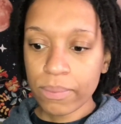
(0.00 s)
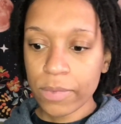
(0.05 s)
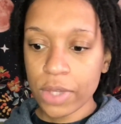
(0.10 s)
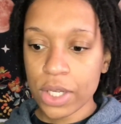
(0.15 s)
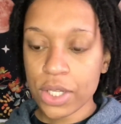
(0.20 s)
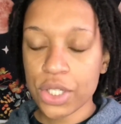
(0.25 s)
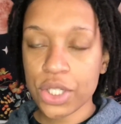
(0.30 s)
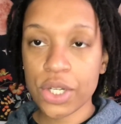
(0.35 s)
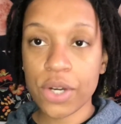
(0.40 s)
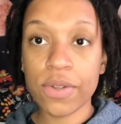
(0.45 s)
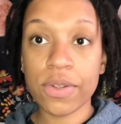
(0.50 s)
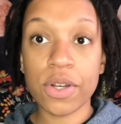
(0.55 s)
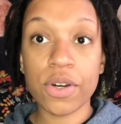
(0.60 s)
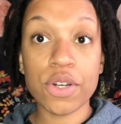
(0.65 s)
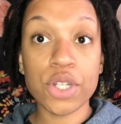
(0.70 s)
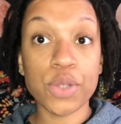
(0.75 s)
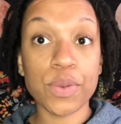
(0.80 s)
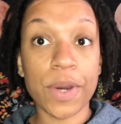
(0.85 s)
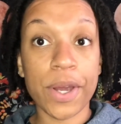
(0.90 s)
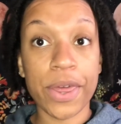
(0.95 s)
So
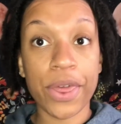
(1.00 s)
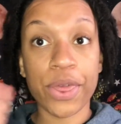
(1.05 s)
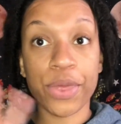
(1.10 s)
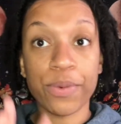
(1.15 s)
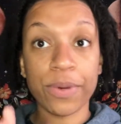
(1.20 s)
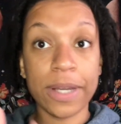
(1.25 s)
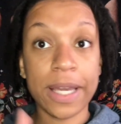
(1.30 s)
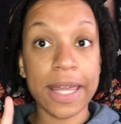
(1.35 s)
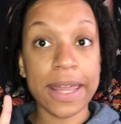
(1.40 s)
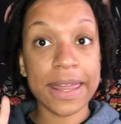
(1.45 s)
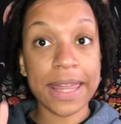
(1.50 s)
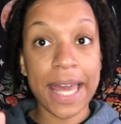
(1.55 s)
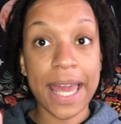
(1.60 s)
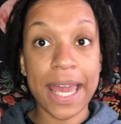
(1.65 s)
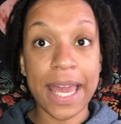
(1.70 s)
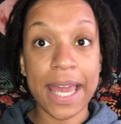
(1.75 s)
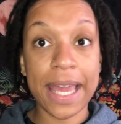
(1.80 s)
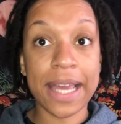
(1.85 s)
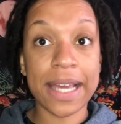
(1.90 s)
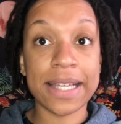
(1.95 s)
those were three
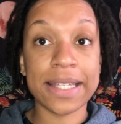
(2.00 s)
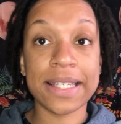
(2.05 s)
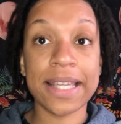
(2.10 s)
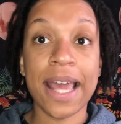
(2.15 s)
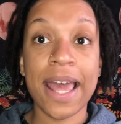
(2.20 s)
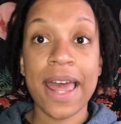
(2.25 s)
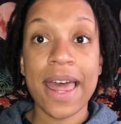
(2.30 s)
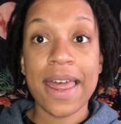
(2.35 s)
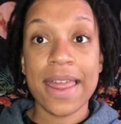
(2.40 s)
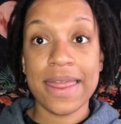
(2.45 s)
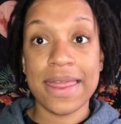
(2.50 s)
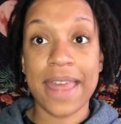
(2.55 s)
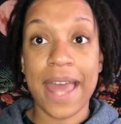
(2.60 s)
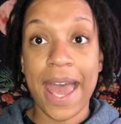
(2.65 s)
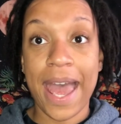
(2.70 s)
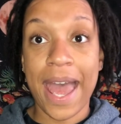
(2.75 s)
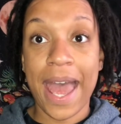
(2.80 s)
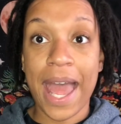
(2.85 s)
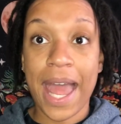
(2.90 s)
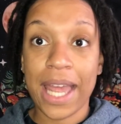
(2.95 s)
things
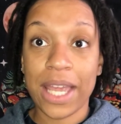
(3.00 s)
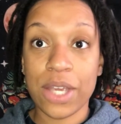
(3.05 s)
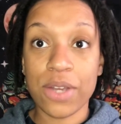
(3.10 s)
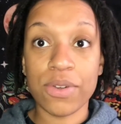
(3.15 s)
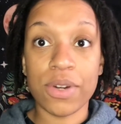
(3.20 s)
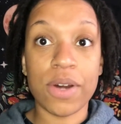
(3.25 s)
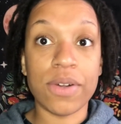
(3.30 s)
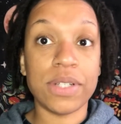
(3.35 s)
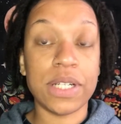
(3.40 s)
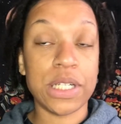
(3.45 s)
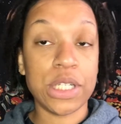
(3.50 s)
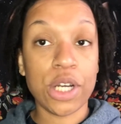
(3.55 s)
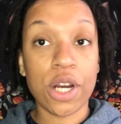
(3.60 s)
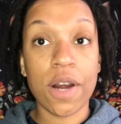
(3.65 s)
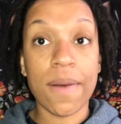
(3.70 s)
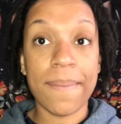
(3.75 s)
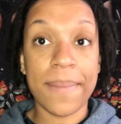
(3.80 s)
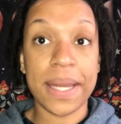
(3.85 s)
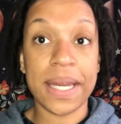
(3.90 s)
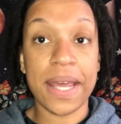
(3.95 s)
that, you know,
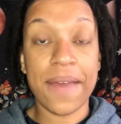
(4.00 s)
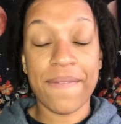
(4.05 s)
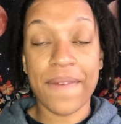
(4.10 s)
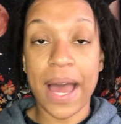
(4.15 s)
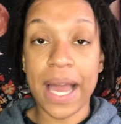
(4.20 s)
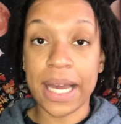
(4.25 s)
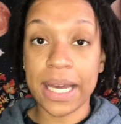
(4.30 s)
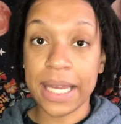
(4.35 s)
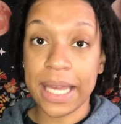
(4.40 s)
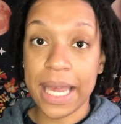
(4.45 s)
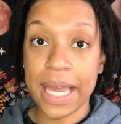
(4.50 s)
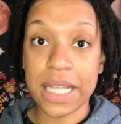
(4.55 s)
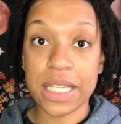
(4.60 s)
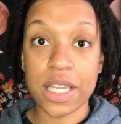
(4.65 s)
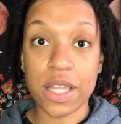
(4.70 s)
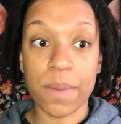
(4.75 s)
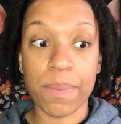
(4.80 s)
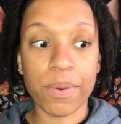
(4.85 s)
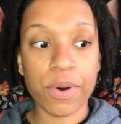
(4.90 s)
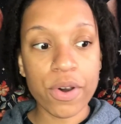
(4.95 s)
determined if I could get
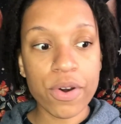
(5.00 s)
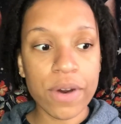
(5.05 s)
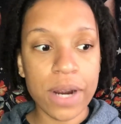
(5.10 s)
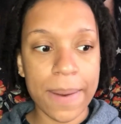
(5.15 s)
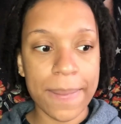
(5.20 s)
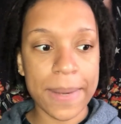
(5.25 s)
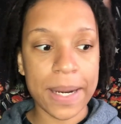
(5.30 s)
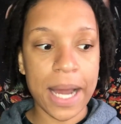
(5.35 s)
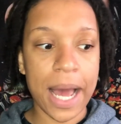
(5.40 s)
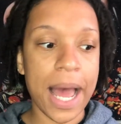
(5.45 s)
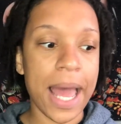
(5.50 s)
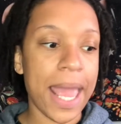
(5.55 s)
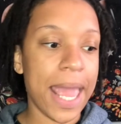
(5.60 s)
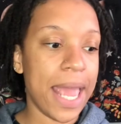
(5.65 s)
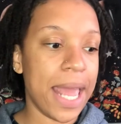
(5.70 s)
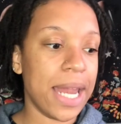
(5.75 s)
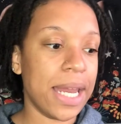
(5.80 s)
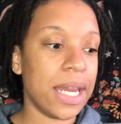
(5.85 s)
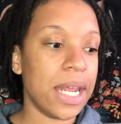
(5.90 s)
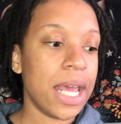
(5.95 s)
into the program or not.
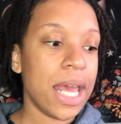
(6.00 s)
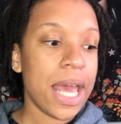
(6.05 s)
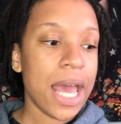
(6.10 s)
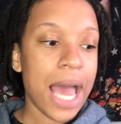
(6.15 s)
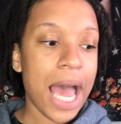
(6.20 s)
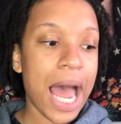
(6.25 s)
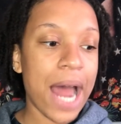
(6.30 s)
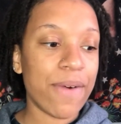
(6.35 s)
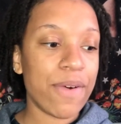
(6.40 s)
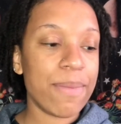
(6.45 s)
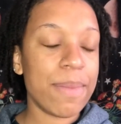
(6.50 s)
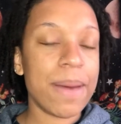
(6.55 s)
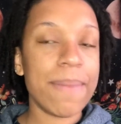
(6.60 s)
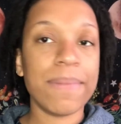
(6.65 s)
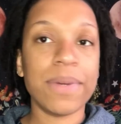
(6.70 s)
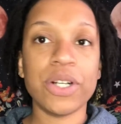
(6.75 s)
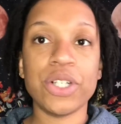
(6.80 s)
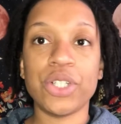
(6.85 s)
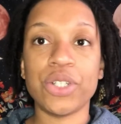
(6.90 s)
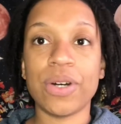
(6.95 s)
And I
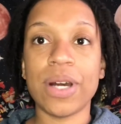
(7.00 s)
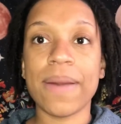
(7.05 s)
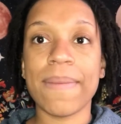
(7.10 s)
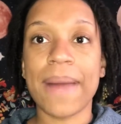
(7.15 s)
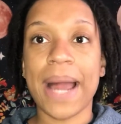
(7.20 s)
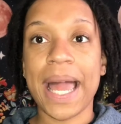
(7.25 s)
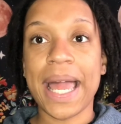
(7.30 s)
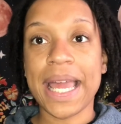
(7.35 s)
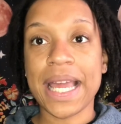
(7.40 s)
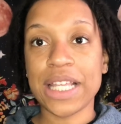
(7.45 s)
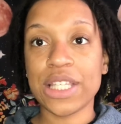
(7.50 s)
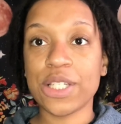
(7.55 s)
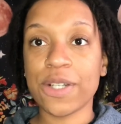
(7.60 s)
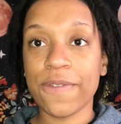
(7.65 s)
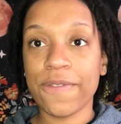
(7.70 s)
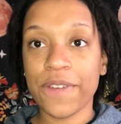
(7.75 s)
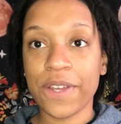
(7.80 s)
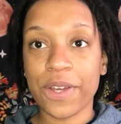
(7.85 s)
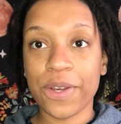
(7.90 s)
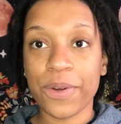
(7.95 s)
remember during my
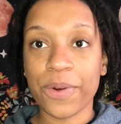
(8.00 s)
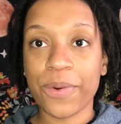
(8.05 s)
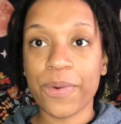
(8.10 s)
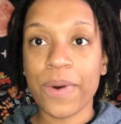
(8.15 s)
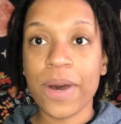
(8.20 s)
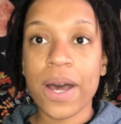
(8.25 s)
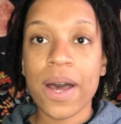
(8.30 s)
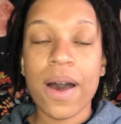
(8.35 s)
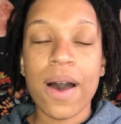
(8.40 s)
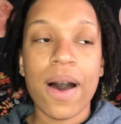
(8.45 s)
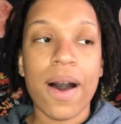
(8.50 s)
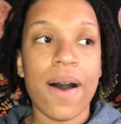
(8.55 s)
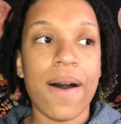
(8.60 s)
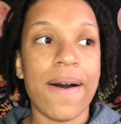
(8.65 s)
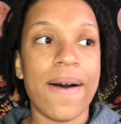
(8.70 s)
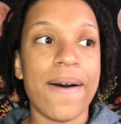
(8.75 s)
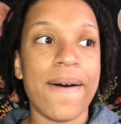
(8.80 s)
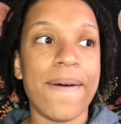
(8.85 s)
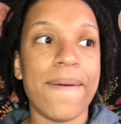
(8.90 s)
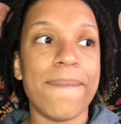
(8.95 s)
interview,
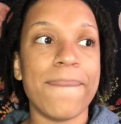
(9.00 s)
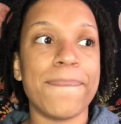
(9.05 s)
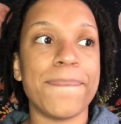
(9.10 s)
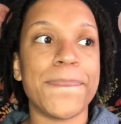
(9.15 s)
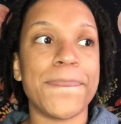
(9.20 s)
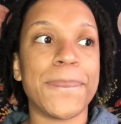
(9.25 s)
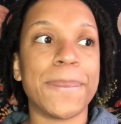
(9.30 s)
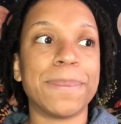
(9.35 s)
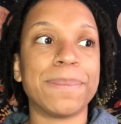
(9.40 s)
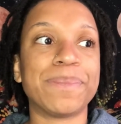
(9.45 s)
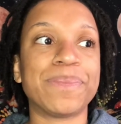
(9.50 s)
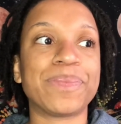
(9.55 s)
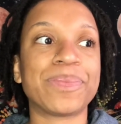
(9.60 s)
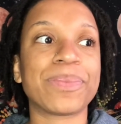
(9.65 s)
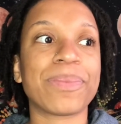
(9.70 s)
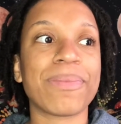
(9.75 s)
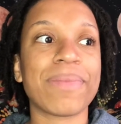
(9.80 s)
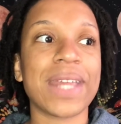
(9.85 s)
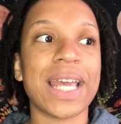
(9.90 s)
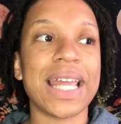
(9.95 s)
um,
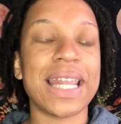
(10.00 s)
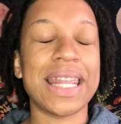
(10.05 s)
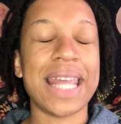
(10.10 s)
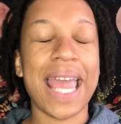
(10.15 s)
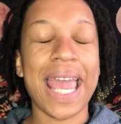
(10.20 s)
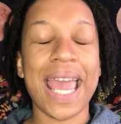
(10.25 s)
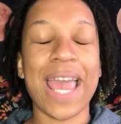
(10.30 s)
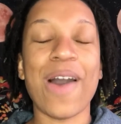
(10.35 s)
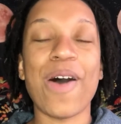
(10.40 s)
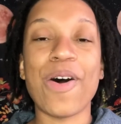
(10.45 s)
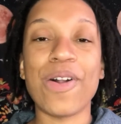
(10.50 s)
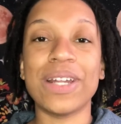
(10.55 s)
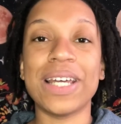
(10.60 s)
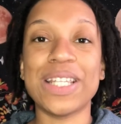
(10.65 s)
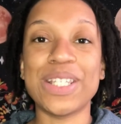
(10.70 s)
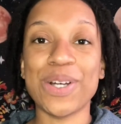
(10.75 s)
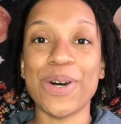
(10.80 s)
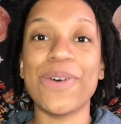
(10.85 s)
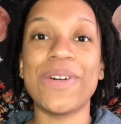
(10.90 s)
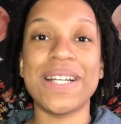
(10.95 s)
they only
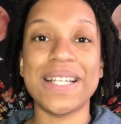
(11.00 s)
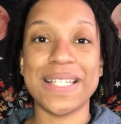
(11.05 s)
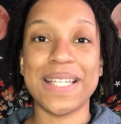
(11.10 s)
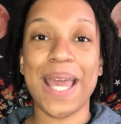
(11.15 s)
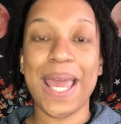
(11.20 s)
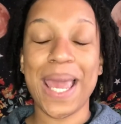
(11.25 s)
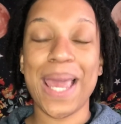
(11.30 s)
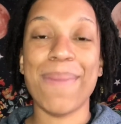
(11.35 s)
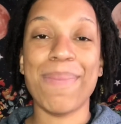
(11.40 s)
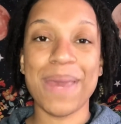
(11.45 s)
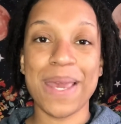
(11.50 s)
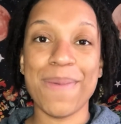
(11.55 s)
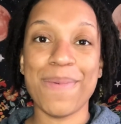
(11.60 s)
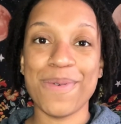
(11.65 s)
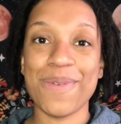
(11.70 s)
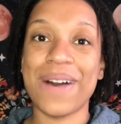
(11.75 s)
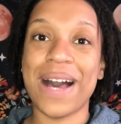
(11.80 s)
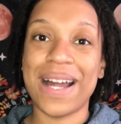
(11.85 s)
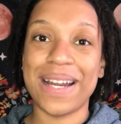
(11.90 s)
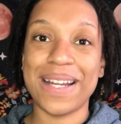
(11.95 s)
told us eight people got